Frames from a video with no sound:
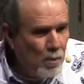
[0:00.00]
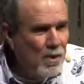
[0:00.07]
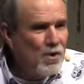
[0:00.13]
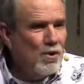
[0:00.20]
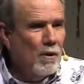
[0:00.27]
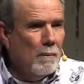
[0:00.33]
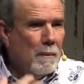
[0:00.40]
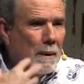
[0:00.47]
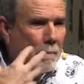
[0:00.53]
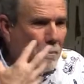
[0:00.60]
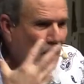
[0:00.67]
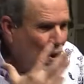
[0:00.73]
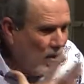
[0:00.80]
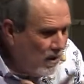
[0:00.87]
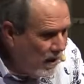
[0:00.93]
we should be
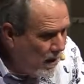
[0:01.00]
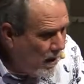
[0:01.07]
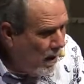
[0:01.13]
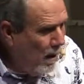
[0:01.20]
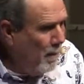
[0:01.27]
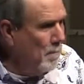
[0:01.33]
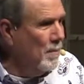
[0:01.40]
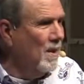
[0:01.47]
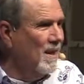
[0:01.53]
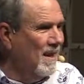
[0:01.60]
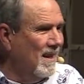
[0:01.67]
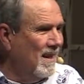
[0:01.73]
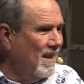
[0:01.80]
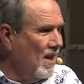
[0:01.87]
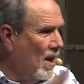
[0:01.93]
building up,
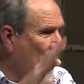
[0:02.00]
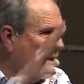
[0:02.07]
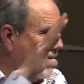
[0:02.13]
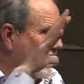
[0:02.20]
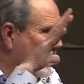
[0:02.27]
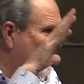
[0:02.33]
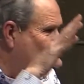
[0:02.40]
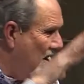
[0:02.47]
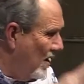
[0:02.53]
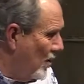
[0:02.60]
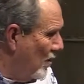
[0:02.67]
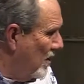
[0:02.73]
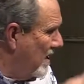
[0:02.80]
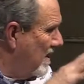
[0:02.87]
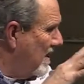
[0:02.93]
not
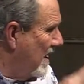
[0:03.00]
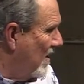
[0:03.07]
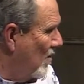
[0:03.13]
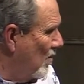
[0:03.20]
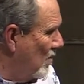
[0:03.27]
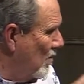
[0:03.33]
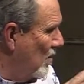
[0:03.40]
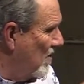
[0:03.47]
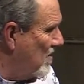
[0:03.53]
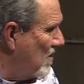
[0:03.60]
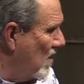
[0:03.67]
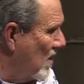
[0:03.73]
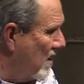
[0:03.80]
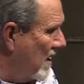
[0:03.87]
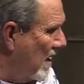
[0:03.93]
tearing down with
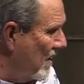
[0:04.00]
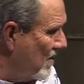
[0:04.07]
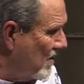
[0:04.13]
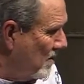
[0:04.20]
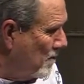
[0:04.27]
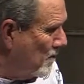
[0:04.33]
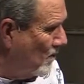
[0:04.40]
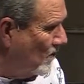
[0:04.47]
sarcasm.